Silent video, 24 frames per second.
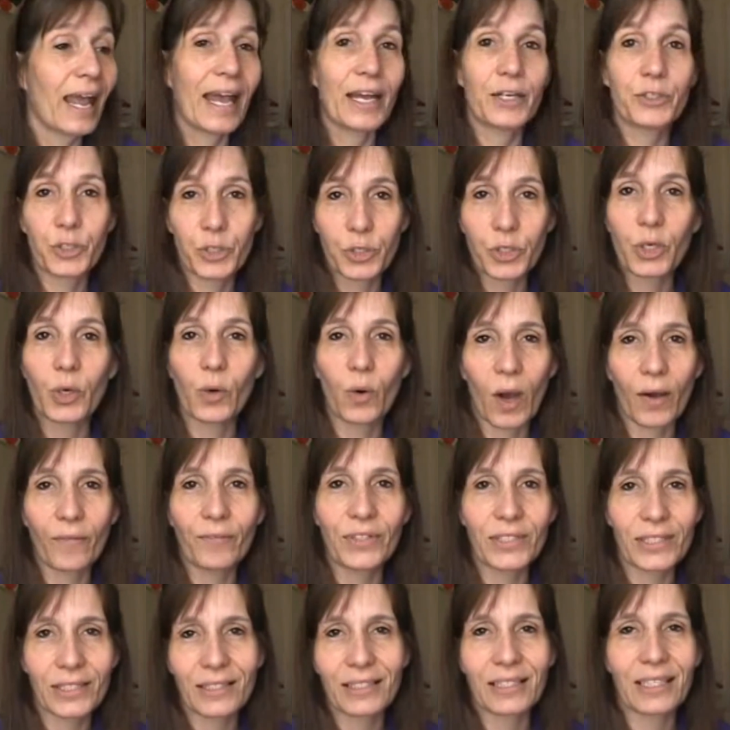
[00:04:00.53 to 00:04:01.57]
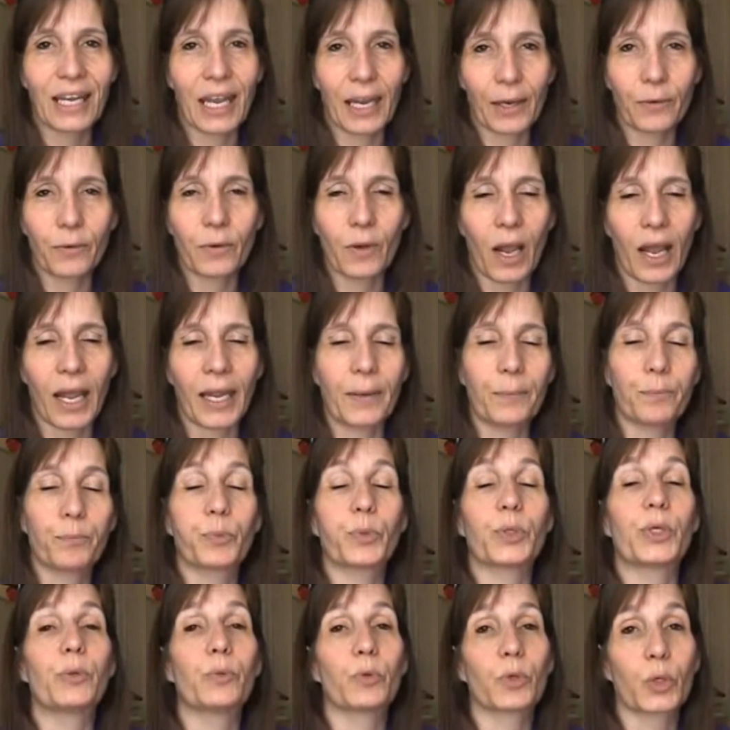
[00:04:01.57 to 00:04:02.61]
As you know, obviously, I
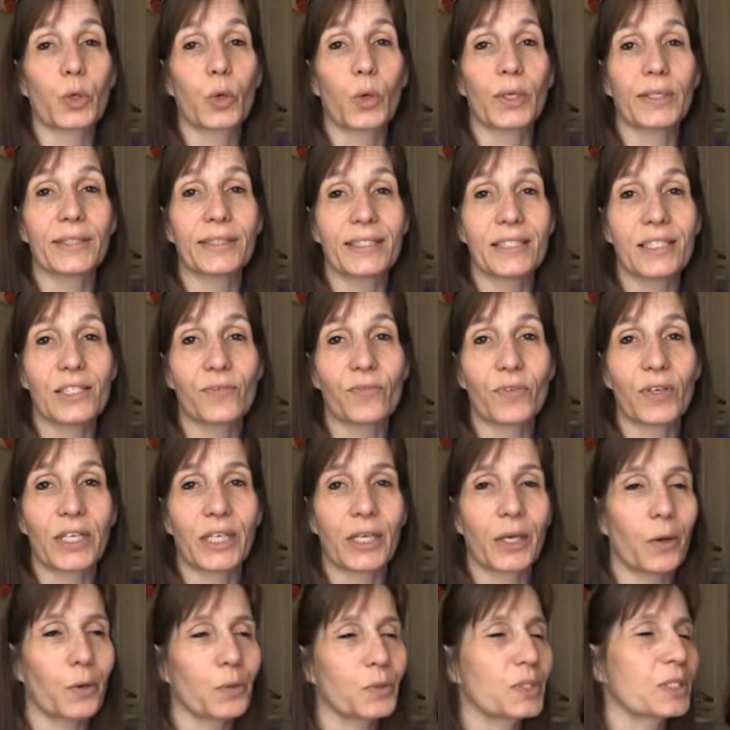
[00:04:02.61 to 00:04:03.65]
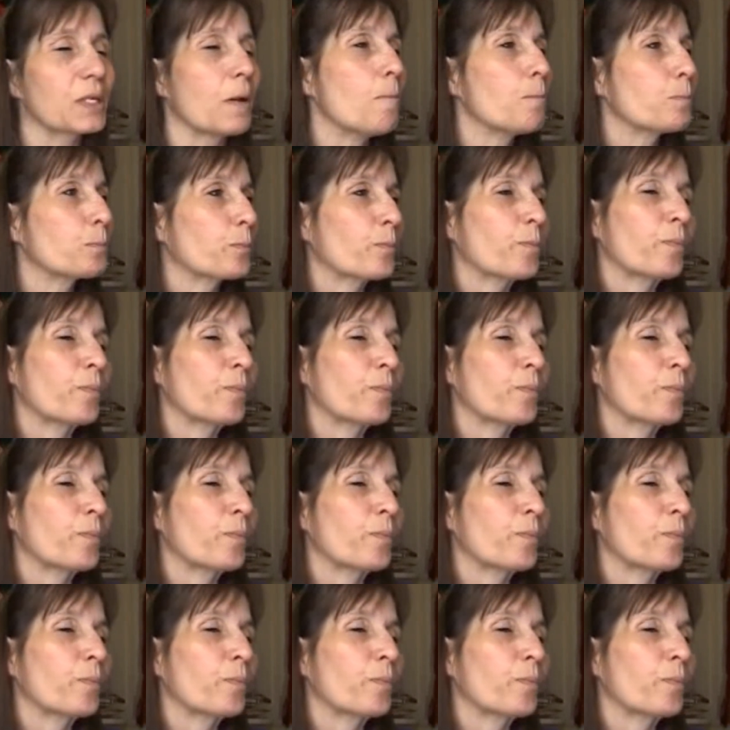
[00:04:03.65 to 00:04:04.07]
pre-record these videos.